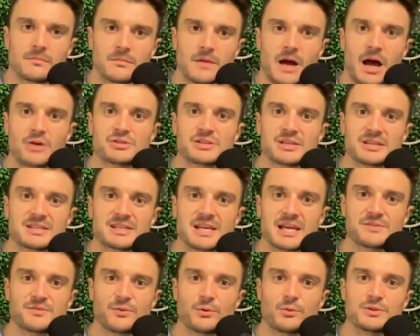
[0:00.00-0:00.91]
How
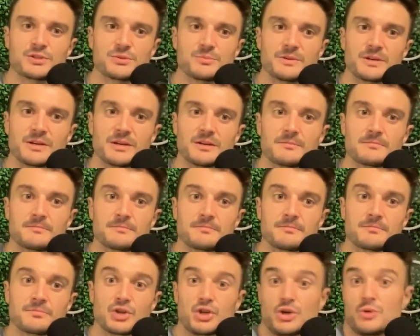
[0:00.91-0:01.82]
successful would you be?
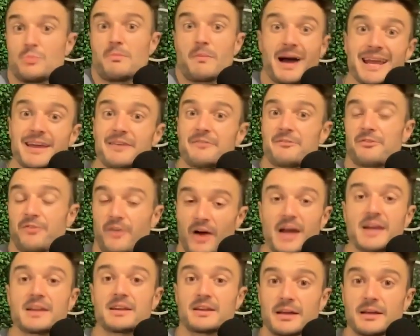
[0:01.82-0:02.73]
You might
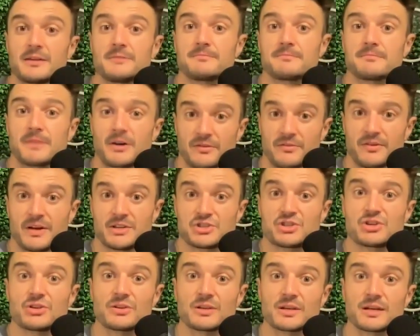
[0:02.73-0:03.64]
find it
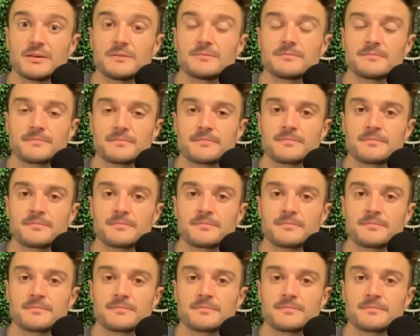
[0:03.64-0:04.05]
eventually,